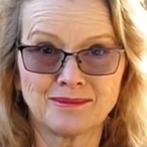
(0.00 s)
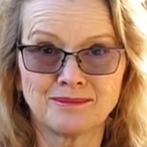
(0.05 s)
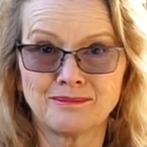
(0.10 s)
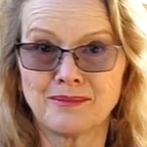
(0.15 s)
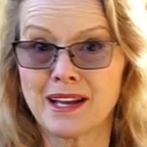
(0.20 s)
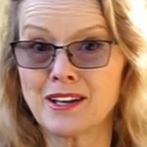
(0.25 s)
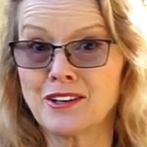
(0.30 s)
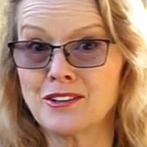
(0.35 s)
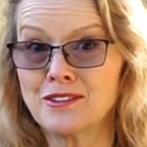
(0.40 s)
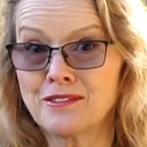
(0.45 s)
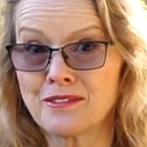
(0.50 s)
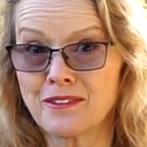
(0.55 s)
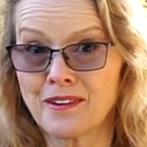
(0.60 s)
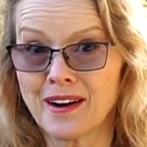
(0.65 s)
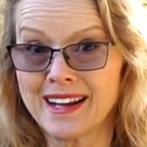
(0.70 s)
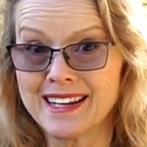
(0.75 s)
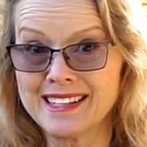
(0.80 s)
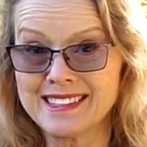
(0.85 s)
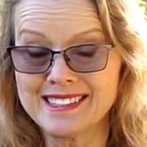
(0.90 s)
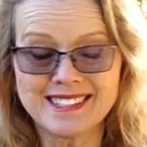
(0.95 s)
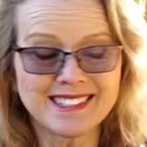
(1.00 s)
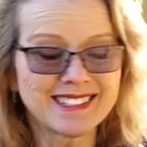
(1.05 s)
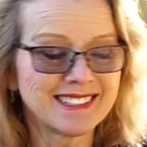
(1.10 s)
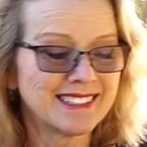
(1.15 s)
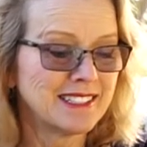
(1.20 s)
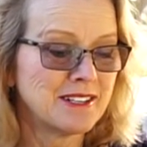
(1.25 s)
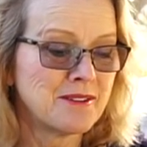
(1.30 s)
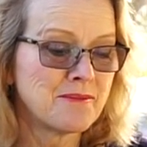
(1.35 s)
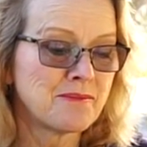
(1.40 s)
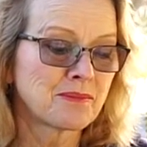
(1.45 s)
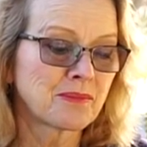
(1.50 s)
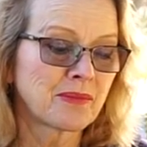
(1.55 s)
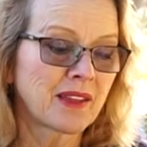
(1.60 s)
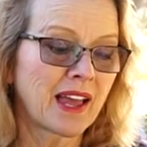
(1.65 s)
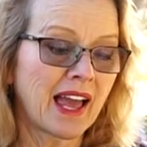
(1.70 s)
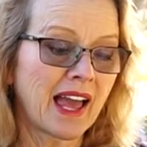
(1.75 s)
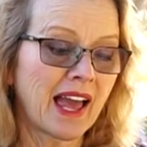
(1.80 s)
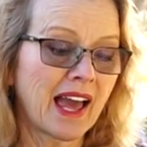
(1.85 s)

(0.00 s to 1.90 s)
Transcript: my good friend